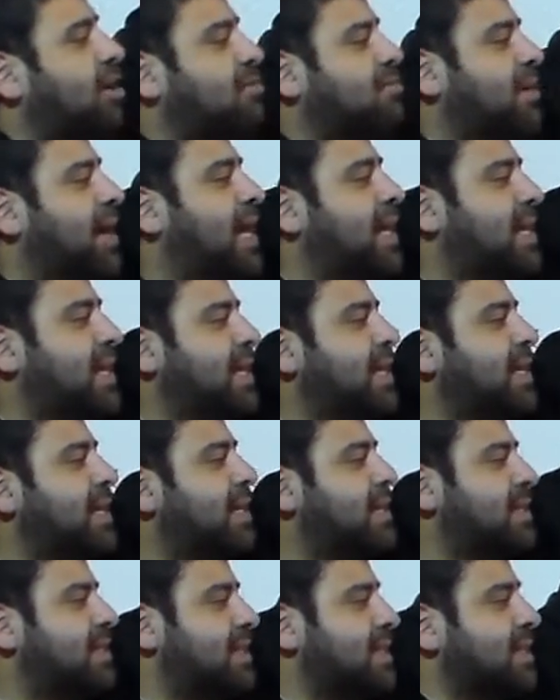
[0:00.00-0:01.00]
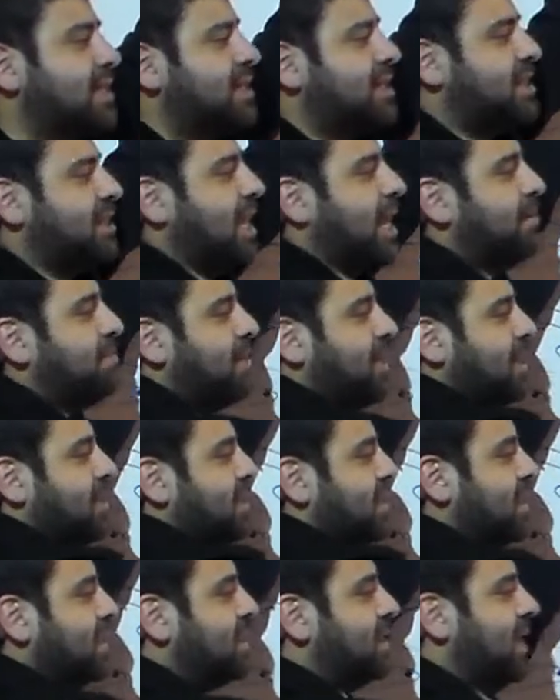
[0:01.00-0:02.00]
already is this shape that
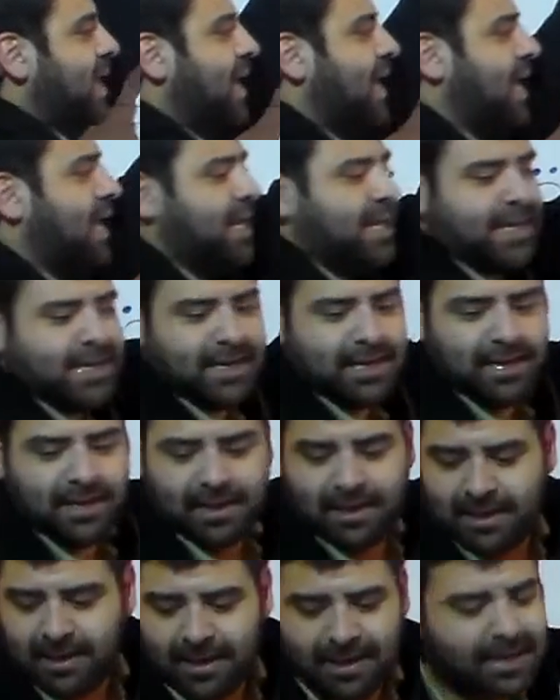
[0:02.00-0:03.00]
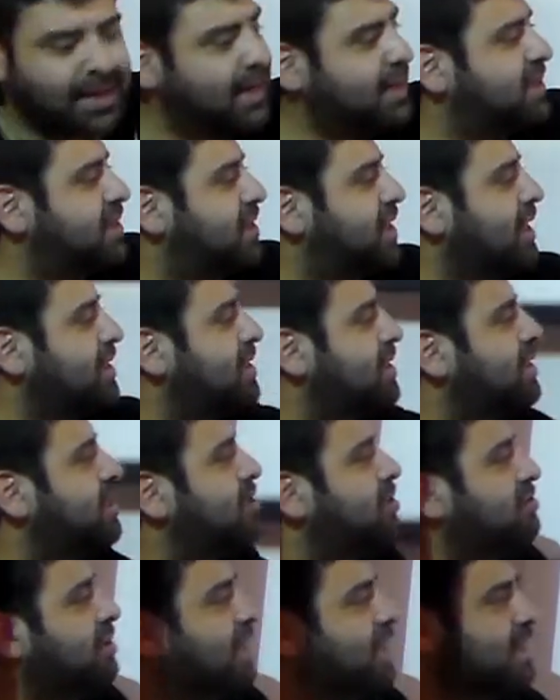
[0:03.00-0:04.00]
it's going to take is just a
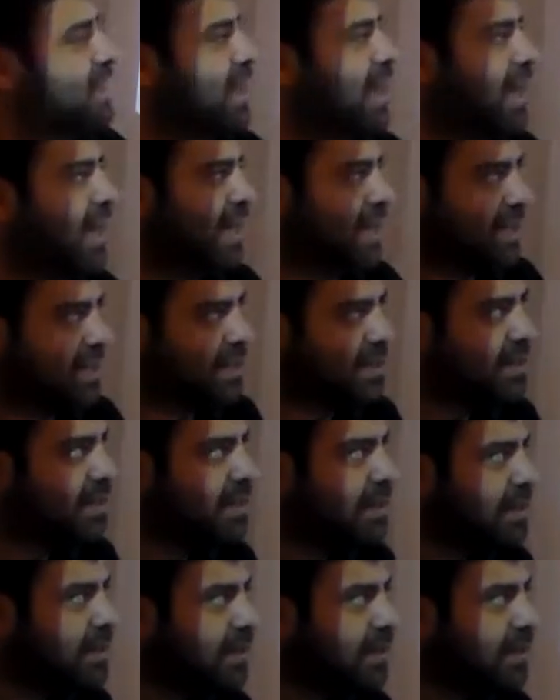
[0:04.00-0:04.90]
straight line.